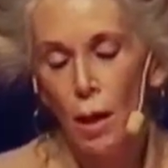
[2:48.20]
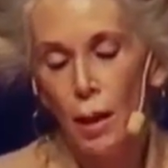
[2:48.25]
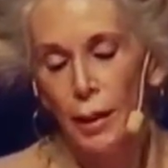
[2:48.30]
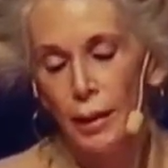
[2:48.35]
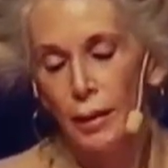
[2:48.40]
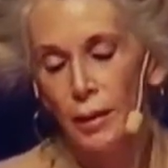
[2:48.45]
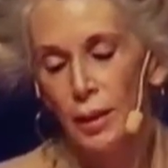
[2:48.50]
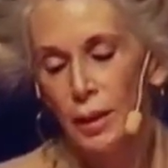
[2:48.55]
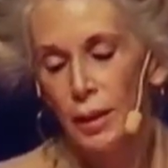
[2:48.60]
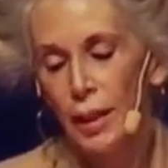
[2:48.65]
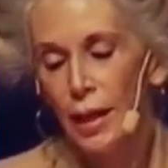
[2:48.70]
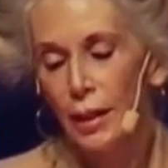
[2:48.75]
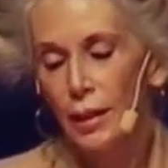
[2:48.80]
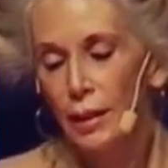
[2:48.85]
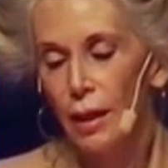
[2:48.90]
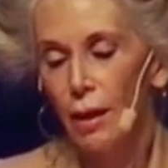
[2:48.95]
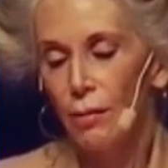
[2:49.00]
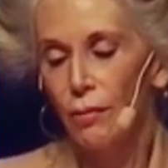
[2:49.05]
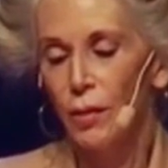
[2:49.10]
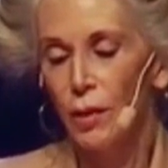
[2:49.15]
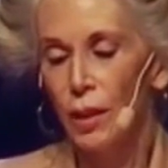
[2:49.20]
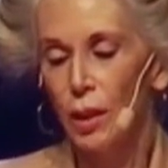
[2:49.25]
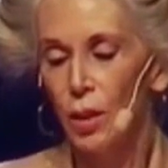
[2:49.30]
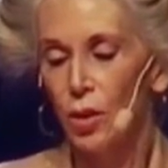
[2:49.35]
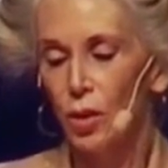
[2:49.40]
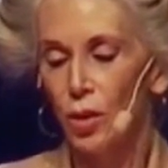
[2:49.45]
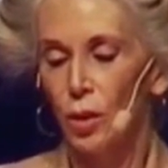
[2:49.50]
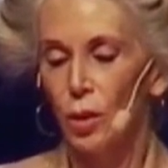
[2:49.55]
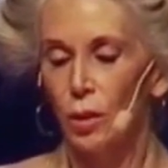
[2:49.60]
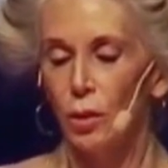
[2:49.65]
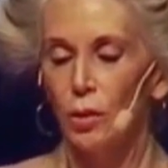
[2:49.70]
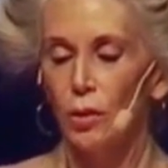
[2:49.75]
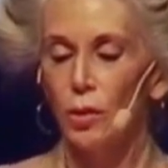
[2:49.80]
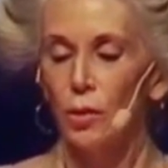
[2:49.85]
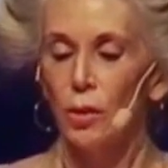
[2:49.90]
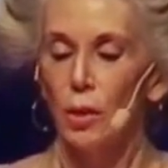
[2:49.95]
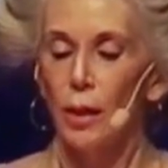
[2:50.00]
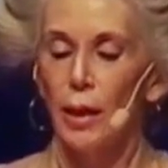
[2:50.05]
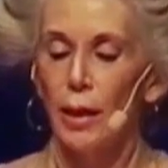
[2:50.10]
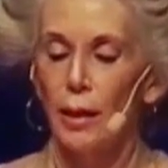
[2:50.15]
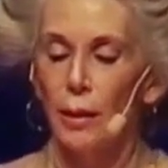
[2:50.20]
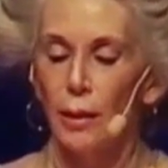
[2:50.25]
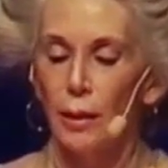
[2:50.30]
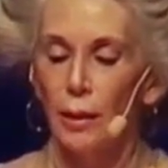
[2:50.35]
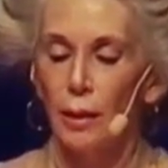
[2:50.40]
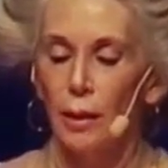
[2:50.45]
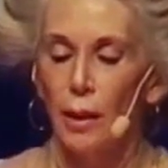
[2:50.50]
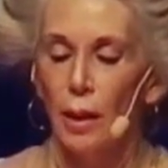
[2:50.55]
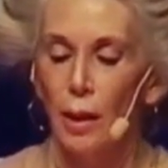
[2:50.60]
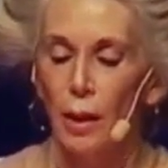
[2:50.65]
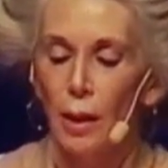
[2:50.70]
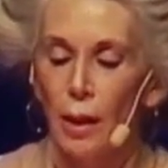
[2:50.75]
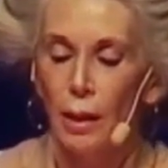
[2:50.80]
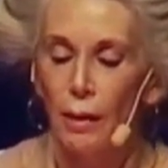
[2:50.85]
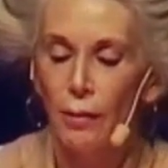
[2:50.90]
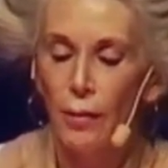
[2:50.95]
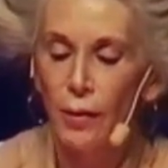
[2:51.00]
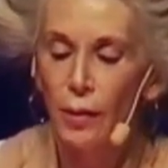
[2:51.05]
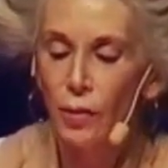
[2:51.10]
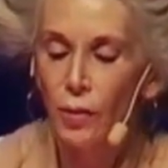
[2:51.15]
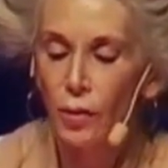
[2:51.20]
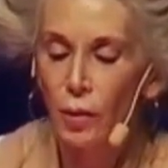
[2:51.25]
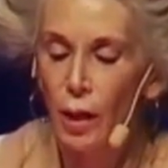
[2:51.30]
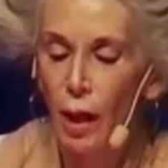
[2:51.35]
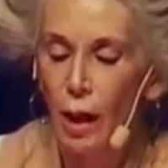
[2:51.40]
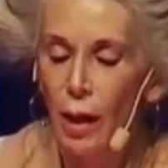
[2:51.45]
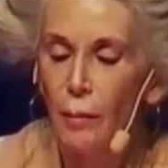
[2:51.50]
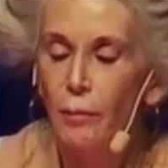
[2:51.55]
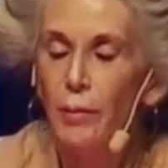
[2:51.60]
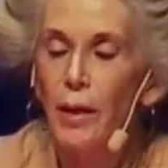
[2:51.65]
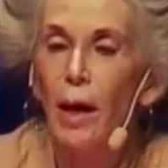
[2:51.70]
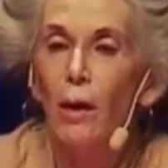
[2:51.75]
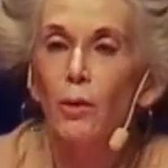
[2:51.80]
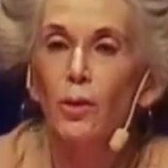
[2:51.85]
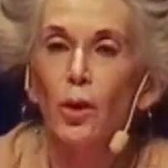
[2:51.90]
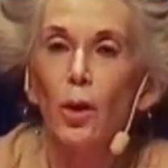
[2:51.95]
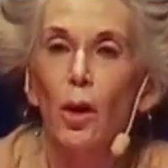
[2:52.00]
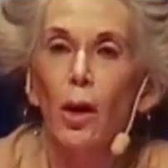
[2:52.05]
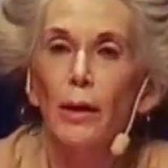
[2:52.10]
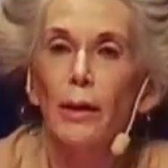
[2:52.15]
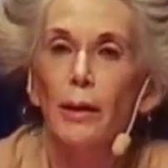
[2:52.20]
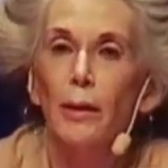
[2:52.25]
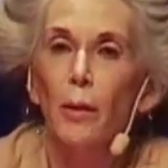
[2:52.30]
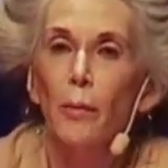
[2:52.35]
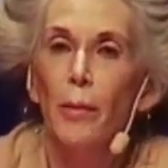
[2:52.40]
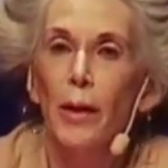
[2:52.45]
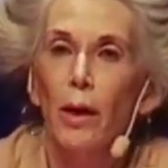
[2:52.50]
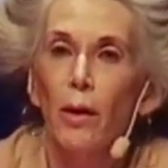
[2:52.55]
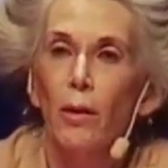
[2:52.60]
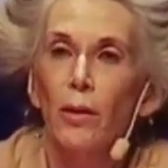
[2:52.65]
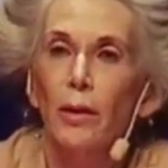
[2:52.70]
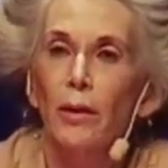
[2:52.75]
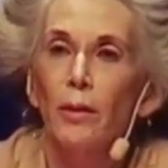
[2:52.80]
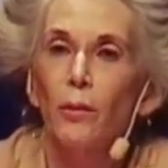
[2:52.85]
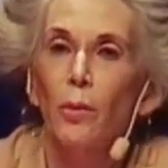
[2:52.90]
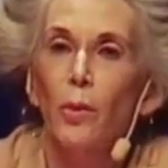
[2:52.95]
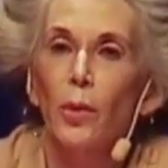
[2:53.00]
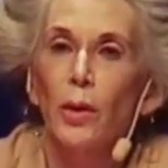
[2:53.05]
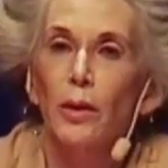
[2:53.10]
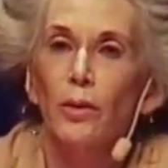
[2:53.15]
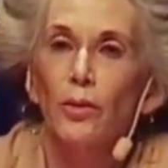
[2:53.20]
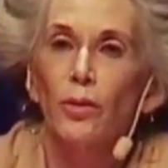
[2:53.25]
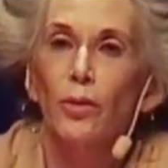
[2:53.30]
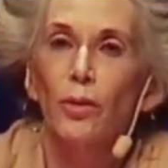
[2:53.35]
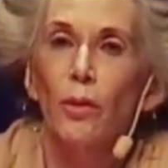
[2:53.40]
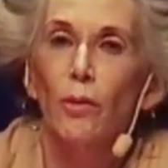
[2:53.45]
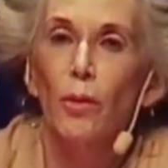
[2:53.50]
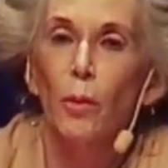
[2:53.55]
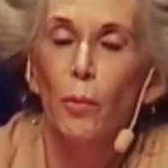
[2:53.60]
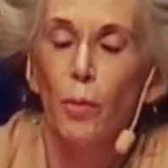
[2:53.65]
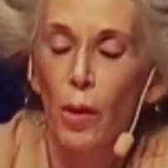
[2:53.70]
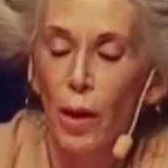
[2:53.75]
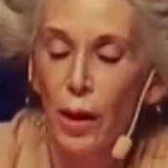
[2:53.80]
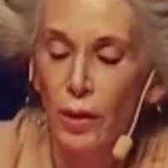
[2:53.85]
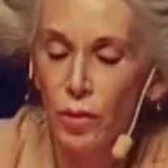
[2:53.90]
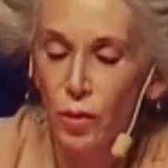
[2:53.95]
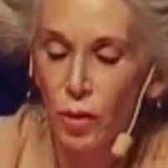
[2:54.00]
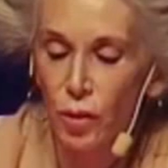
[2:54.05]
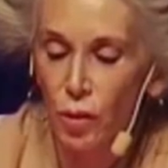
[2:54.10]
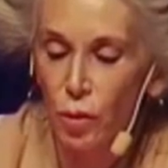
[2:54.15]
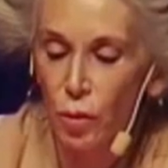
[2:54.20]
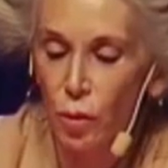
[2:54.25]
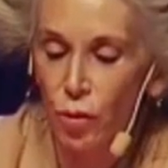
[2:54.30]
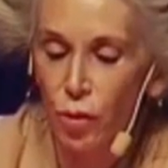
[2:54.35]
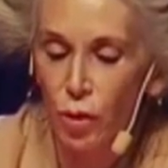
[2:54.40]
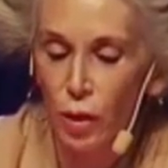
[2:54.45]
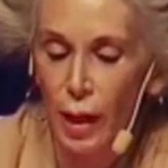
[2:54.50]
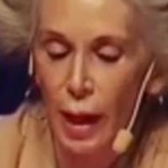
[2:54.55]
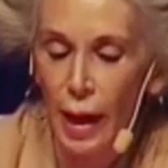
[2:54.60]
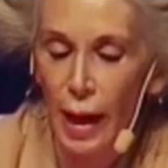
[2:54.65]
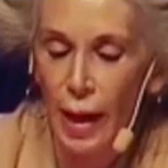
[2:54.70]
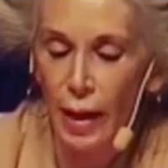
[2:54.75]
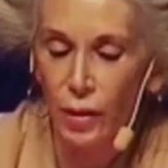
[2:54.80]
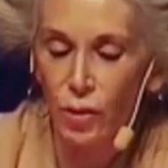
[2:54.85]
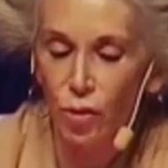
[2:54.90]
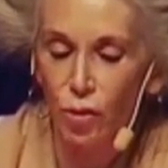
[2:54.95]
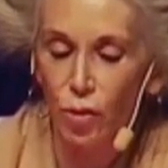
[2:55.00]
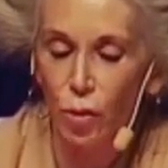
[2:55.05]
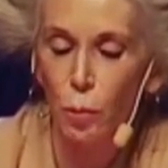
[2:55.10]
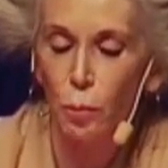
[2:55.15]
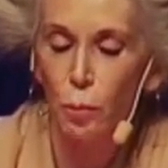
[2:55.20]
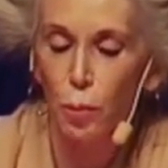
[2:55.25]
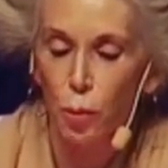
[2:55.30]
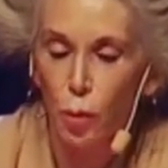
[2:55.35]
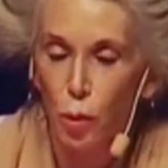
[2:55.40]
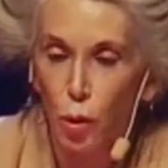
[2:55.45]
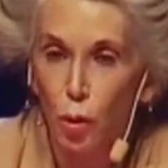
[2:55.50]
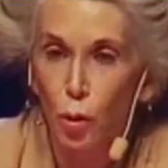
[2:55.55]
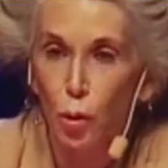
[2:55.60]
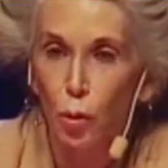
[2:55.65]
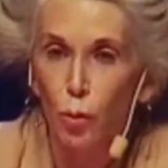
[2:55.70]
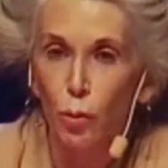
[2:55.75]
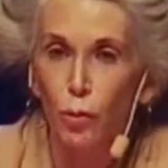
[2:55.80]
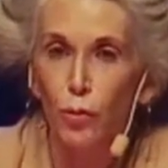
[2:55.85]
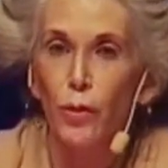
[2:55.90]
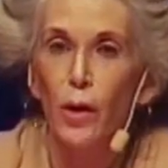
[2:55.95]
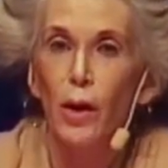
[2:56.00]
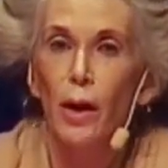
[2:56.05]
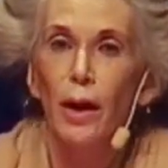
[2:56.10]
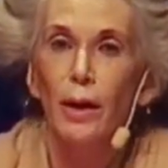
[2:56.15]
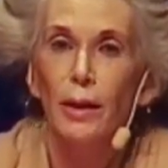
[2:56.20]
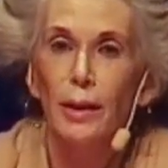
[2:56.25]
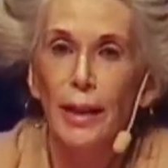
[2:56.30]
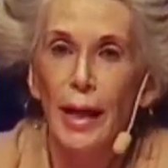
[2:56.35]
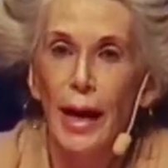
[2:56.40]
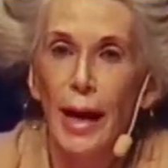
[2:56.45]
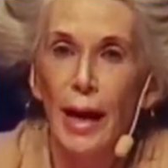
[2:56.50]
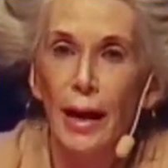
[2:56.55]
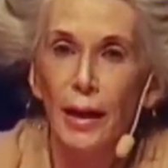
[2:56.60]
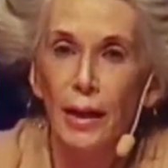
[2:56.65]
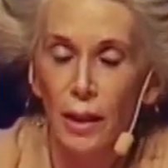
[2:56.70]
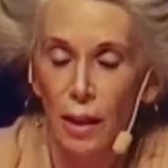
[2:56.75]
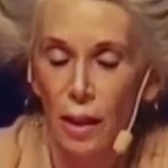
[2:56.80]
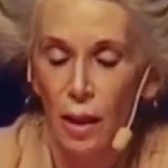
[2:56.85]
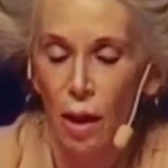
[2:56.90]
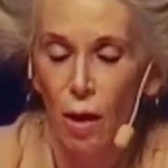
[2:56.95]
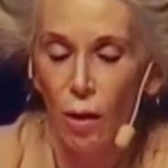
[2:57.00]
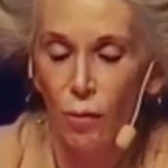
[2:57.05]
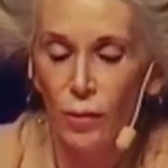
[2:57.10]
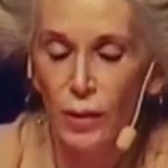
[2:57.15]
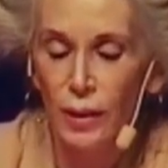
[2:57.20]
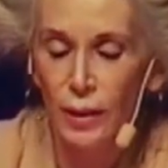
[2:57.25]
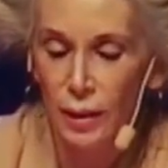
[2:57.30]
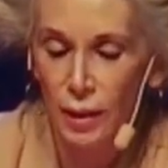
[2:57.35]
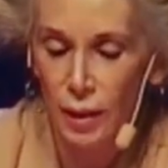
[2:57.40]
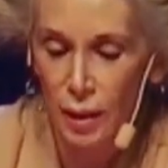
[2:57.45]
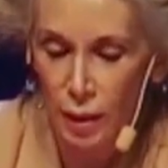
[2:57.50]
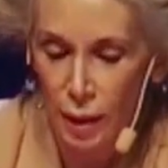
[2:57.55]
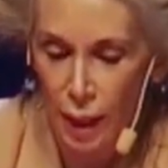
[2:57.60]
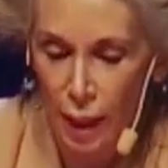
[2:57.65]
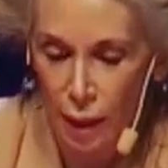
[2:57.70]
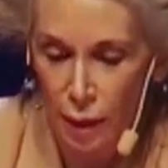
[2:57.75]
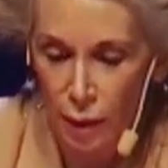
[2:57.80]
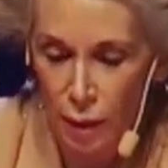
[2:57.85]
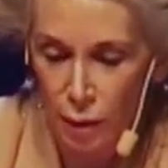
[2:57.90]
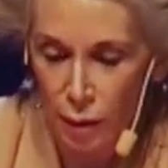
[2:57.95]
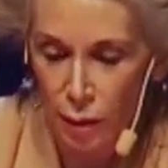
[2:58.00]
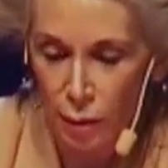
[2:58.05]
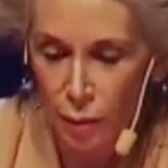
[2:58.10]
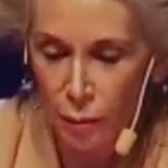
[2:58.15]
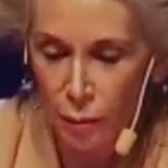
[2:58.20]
Consent definitions, and this I'm now talking about in which the prosecution has to prove lack of consent,